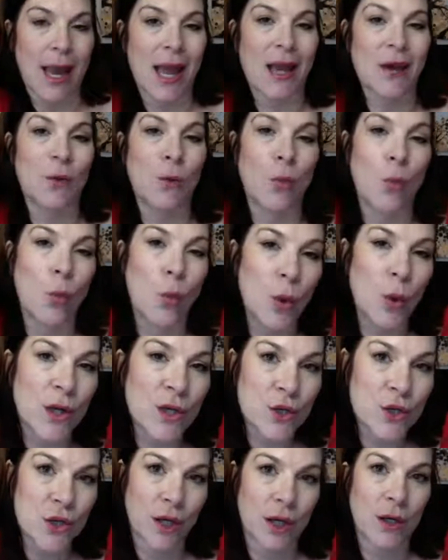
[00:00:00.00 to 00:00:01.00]
and
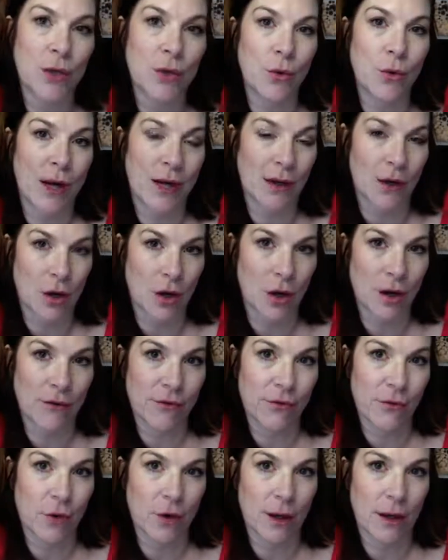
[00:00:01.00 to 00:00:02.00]
wishing you had
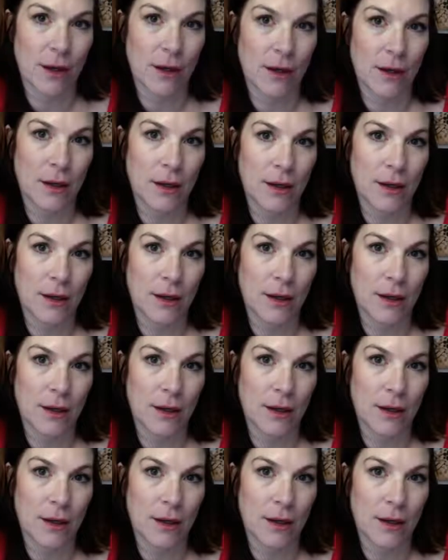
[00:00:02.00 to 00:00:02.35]
gone for it.